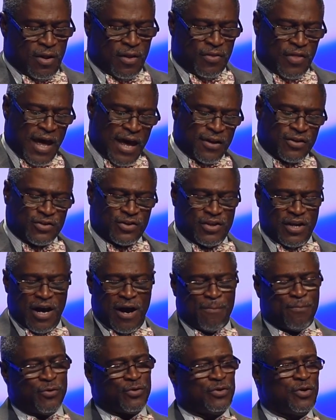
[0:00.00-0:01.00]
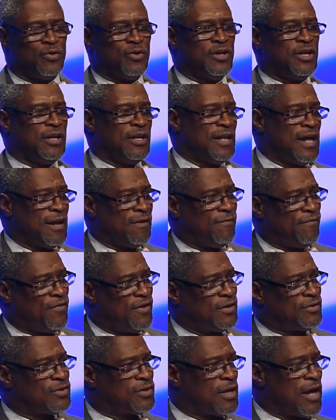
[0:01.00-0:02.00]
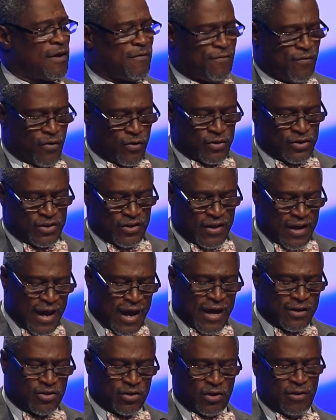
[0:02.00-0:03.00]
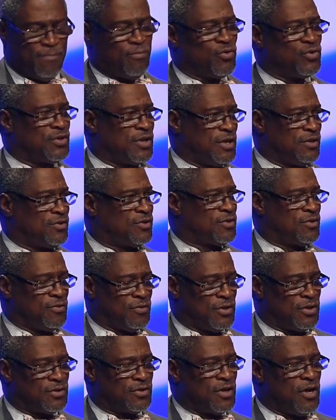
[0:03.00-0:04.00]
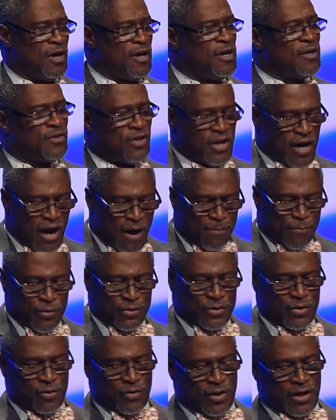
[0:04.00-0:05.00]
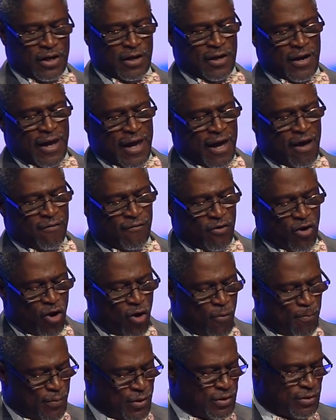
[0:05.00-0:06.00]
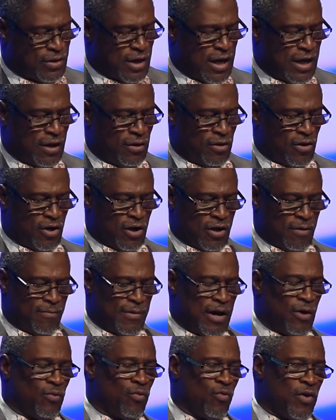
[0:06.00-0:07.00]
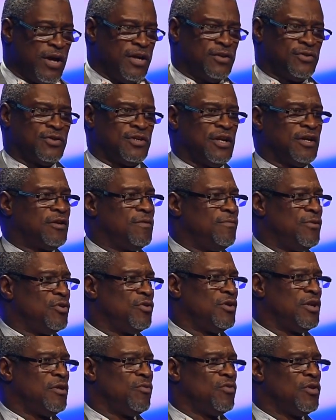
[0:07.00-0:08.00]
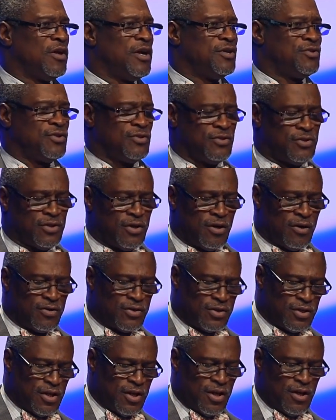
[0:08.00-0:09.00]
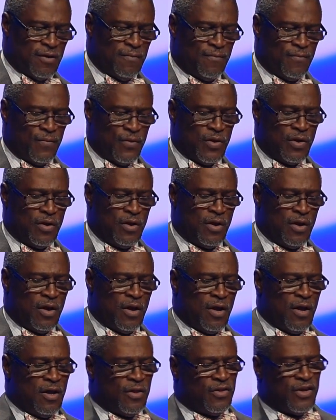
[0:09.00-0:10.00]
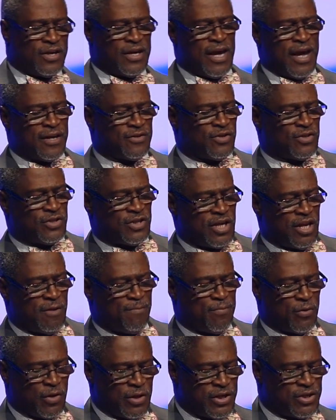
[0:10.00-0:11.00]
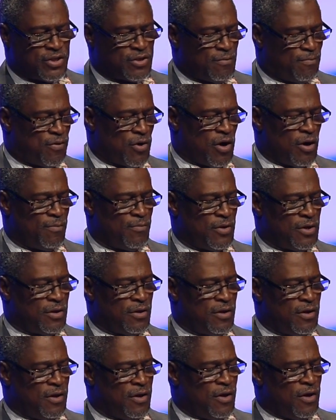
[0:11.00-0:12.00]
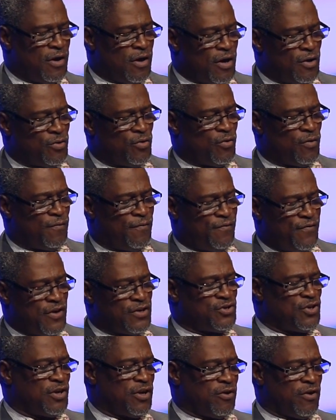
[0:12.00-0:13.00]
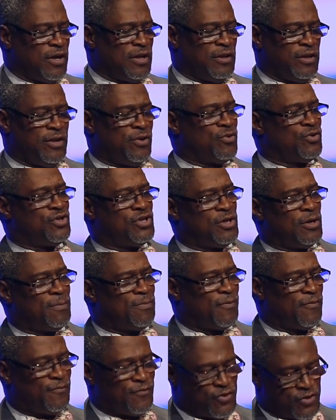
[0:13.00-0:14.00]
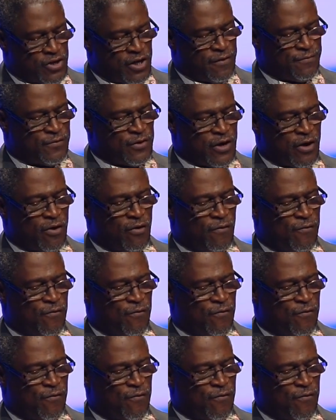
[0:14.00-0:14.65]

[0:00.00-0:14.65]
That is the opportunity that events like Ferguson actually presents to us. The opportunity to have open dialogue about race and community relations in our city. The Kansas City Police Department, under the visionary leadership of Chief Darryl